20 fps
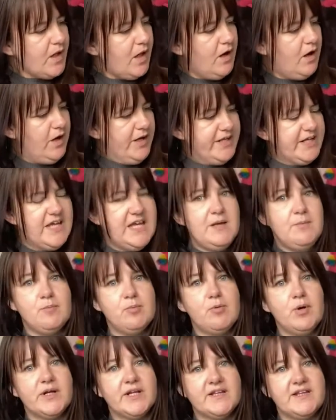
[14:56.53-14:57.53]
I
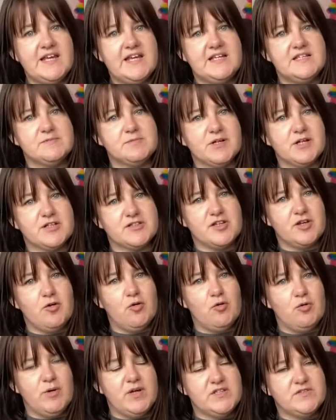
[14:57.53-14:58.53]
keep one of these because I
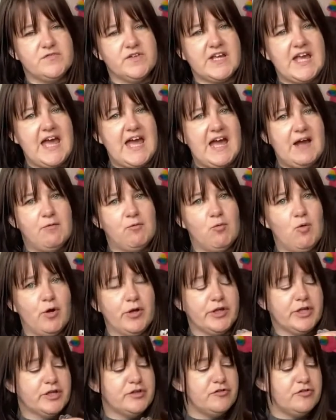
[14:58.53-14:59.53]
always forget
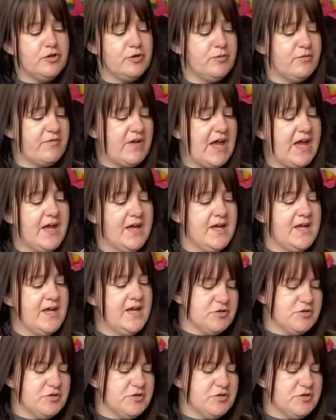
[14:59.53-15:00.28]
what you can do with it.